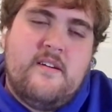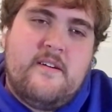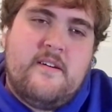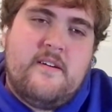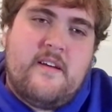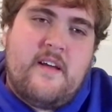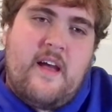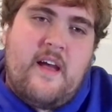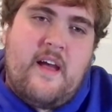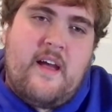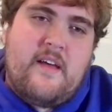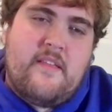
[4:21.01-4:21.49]

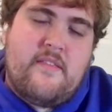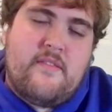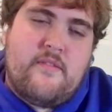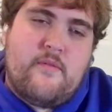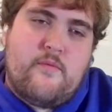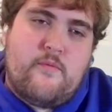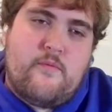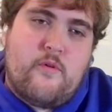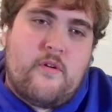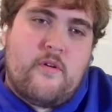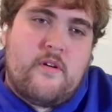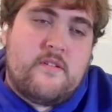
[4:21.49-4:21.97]
and the
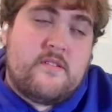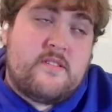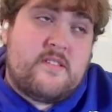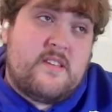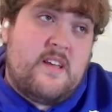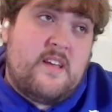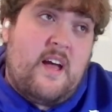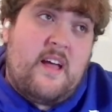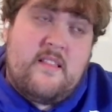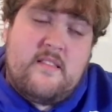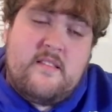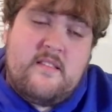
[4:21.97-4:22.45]
Royals,
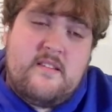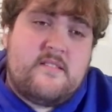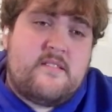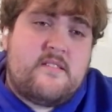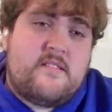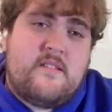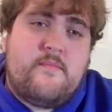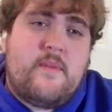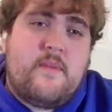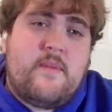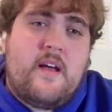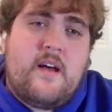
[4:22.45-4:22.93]
at least
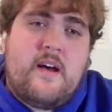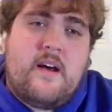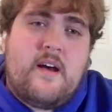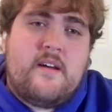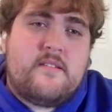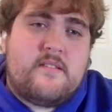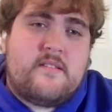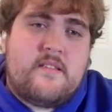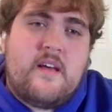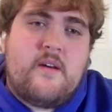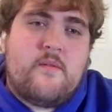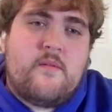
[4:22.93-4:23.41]
in my
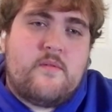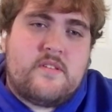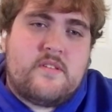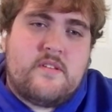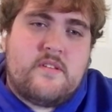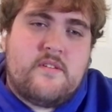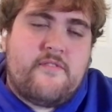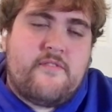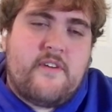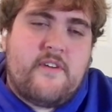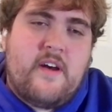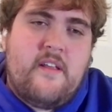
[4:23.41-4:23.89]
eyes, they were still
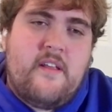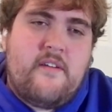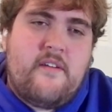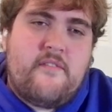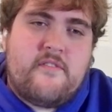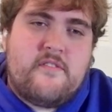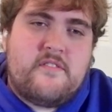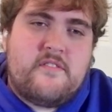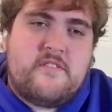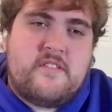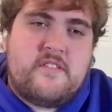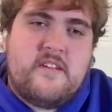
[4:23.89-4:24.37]
fighting
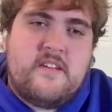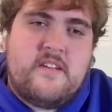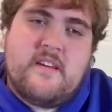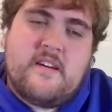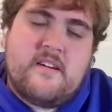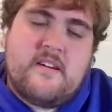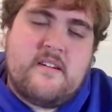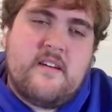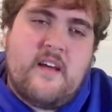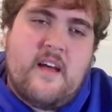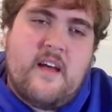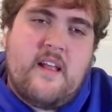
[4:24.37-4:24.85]
for
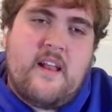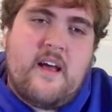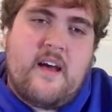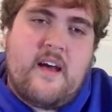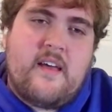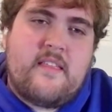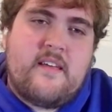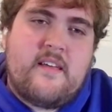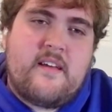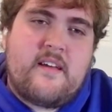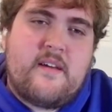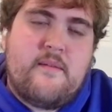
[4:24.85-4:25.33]
seeding, and I
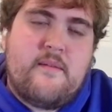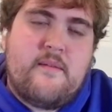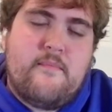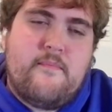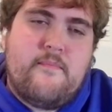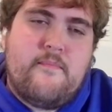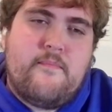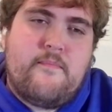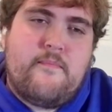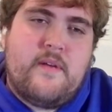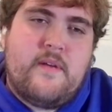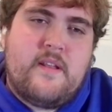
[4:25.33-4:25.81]
think it
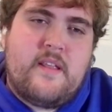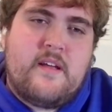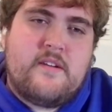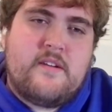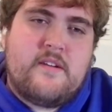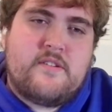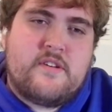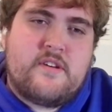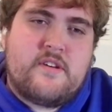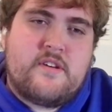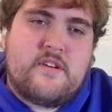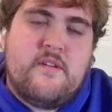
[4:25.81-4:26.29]

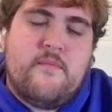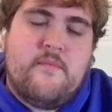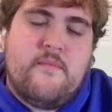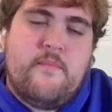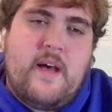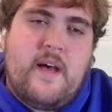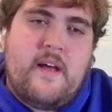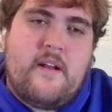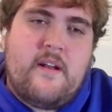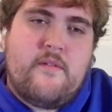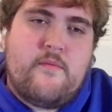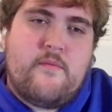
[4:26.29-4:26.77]
potentially could have
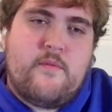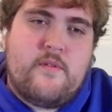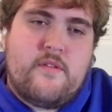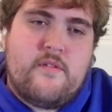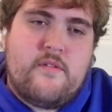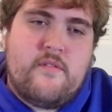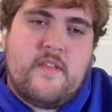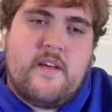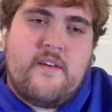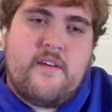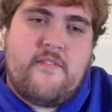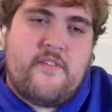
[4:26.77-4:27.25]
mattered with who
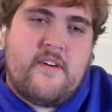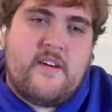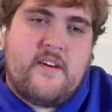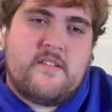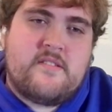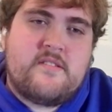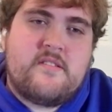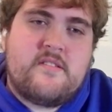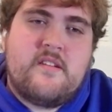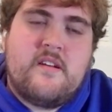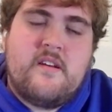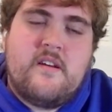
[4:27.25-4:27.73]
they
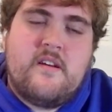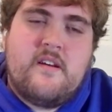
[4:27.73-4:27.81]
faced.